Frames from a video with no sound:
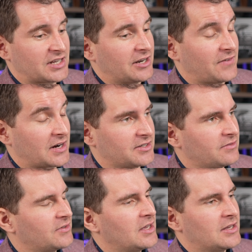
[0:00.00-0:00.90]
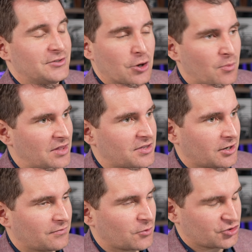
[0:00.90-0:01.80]
effective. No method,
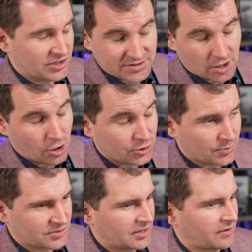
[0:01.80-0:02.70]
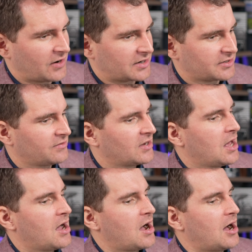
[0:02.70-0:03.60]
unfortunately, is 100% effective.
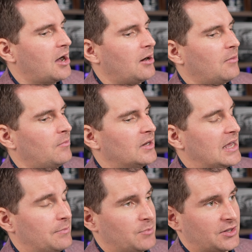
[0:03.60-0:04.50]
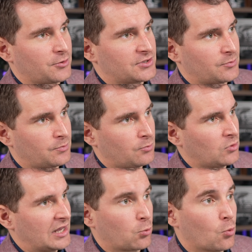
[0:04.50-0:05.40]
But there is a
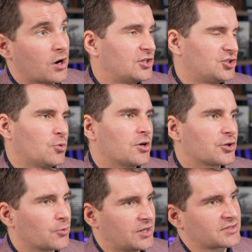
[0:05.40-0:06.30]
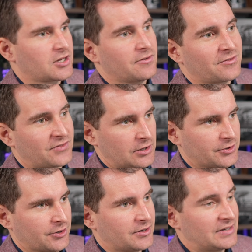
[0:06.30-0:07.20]
1 in 200 risk of
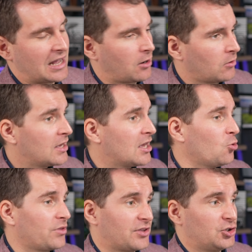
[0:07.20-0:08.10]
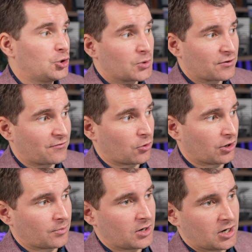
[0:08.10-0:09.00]
failure. Now, with the newer
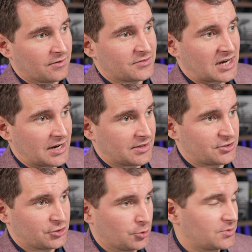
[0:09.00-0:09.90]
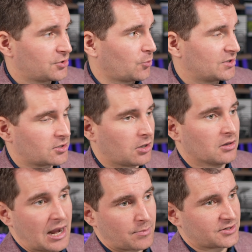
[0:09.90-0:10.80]
form of tying the tubes, or what's called
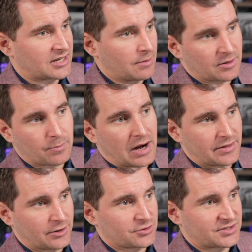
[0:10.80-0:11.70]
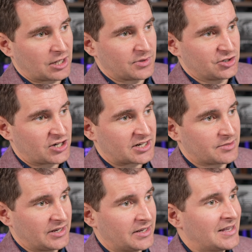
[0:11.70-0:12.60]
laparoscopic bilateral
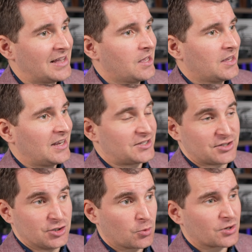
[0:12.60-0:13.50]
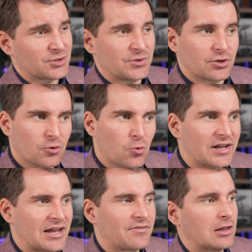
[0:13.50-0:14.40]
salpingectomy, it's newer, so we don't
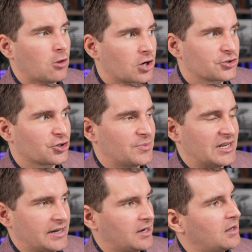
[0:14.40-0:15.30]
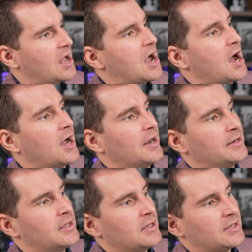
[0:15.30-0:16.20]
quite have that long-term data
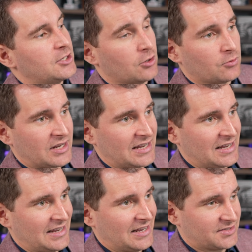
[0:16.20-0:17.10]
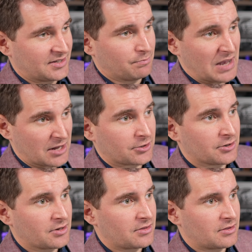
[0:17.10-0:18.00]
on, is it
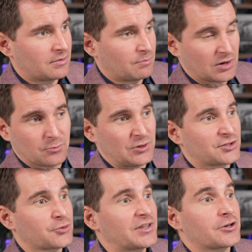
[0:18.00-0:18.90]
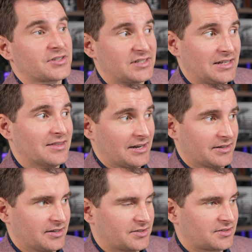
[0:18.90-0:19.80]
better? But we certainly are seeing that
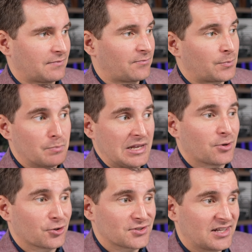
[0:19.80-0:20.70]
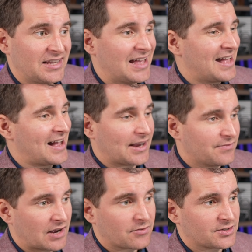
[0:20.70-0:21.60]
it is. Me personally, I've
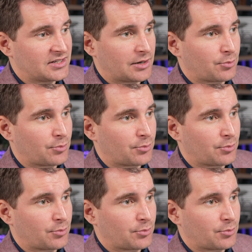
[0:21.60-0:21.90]
never seen a